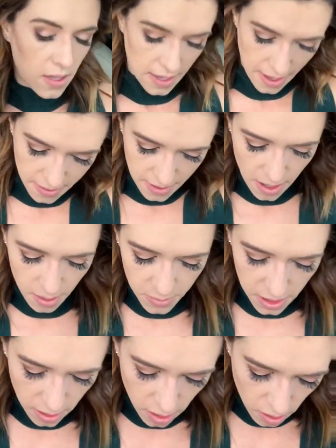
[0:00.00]
And now I'm
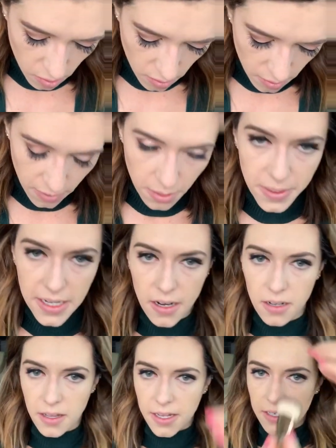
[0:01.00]
going to go around my
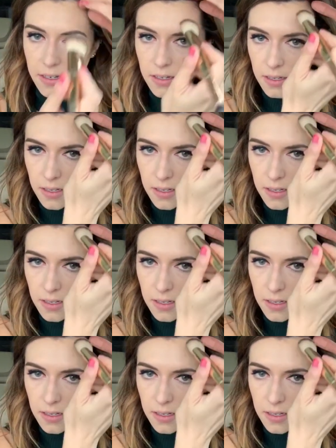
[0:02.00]
hairline.